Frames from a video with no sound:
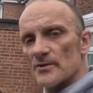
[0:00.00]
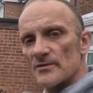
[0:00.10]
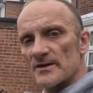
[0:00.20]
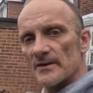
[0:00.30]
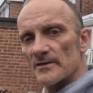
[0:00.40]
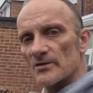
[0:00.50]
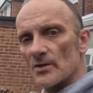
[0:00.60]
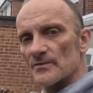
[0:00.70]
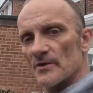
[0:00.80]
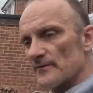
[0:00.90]
to do is take the
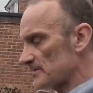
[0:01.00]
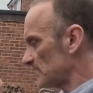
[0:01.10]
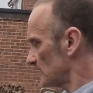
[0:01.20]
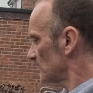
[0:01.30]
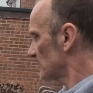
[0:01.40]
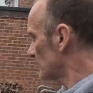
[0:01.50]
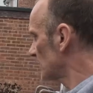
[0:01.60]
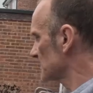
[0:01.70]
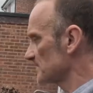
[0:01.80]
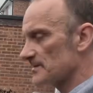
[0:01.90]
tops off. The secret of
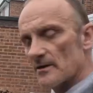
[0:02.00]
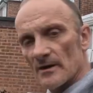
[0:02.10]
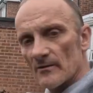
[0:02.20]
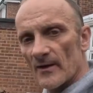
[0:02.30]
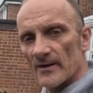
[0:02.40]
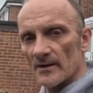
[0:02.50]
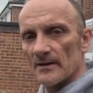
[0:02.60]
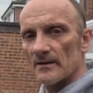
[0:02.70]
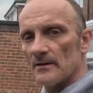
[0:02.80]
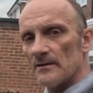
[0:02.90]
grass is to cut it
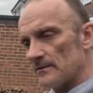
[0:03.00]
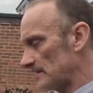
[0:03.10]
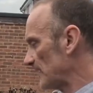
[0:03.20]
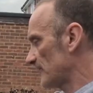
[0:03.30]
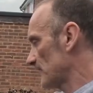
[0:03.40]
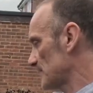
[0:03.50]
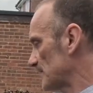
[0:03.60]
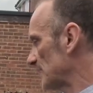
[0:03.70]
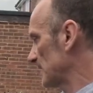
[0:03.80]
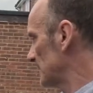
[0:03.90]
regularly, every other
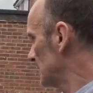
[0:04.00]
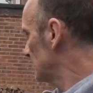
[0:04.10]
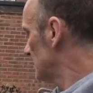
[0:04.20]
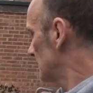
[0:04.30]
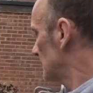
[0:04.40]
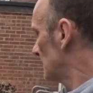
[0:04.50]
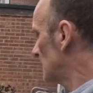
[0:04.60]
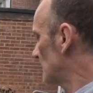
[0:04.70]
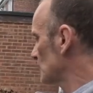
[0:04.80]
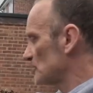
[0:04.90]
day,
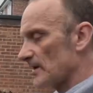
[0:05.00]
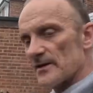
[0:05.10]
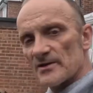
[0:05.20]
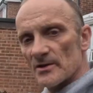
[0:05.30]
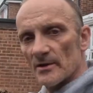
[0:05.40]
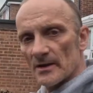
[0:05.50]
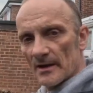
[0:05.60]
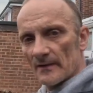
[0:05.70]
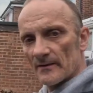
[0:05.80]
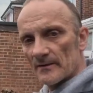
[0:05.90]
once you get it a certain
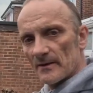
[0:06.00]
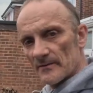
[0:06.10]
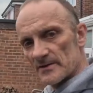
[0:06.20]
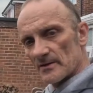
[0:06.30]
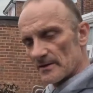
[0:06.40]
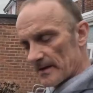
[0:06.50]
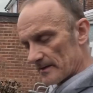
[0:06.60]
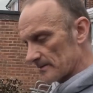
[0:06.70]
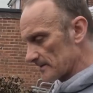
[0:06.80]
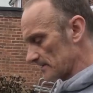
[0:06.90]
length. Now there's certain
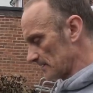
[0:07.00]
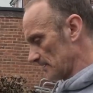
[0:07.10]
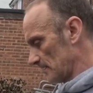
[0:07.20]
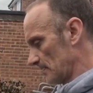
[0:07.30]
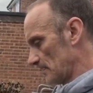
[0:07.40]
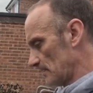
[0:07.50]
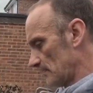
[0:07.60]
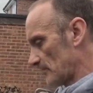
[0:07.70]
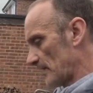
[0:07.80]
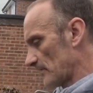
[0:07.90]
lengths
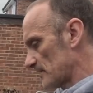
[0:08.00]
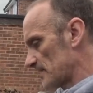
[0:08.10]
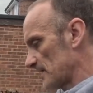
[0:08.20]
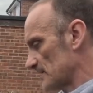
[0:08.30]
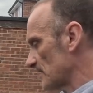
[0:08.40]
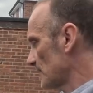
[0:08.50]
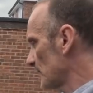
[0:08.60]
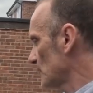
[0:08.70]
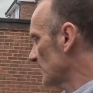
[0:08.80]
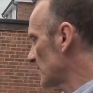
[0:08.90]
throughout the season. At the
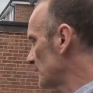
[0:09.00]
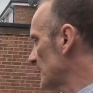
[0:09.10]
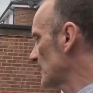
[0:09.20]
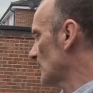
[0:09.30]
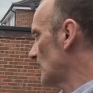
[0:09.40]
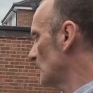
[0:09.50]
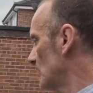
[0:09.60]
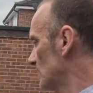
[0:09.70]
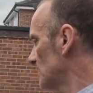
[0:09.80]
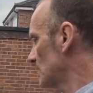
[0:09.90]
moment we're keeping it
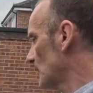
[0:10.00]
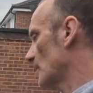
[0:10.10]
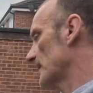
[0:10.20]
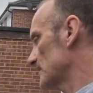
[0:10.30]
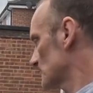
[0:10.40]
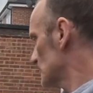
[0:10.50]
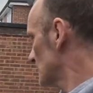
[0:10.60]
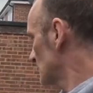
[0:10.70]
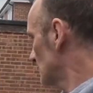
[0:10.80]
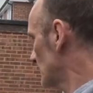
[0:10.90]
longish.
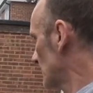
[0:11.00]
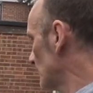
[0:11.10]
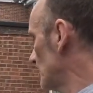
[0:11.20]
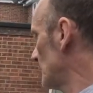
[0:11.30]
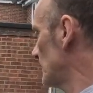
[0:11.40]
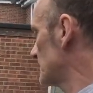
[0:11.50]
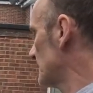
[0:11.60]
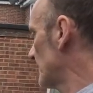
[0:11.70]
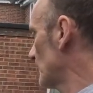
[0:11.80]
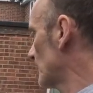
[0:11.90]
I'm on level